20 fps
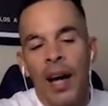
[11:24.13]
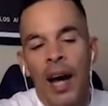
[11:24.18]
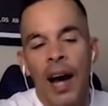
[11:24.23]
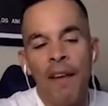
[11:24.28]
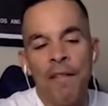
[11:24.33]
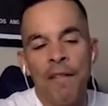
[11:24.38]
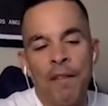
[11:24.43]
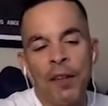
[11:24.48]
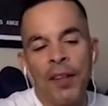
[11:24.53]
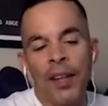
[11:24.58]

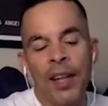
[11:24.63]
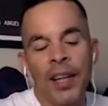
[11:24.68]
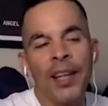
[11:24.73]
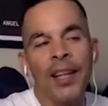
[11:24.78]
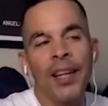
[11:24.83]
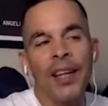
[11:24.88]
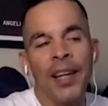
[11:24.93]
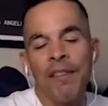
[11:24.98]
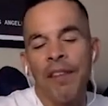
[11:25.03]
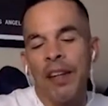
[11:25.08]
I feel like
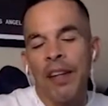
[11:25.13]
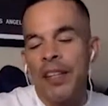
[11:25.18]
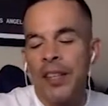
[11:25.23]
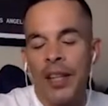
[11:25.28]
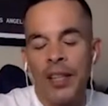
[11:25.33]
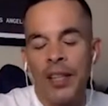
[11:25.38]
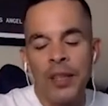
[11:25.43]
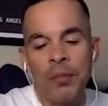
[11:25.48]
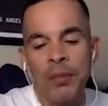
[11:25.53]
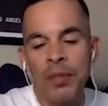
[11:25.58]
if I just
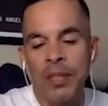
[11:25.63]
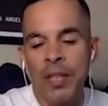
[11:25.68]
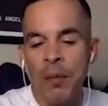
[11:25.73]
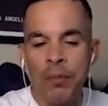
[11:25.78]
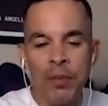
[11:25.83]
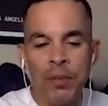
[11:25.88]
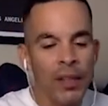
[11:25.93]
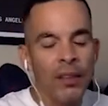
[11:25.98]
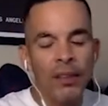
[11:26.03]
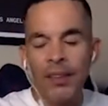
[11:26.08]
got some stem
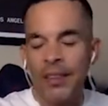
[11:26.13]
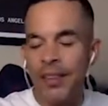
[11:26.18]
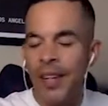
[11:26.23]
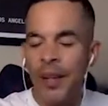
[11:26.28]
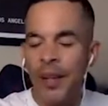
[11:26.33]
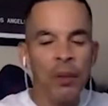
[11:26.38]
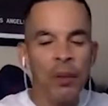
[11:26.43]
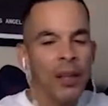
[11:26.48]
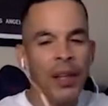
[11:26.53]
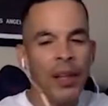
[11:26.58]
cells, then
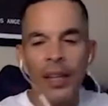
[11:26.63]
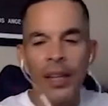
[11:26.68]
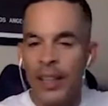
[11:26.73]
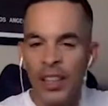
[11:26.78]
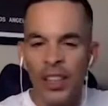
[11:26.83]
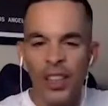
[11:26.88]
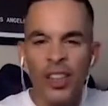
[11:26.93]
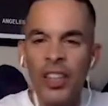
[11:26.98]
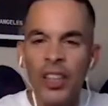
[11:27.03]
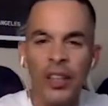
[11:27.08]
I'd be like
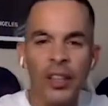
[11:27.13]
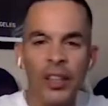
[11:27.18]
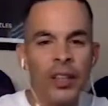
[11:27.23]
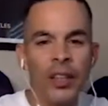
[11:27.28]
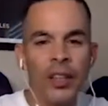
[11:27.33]
good.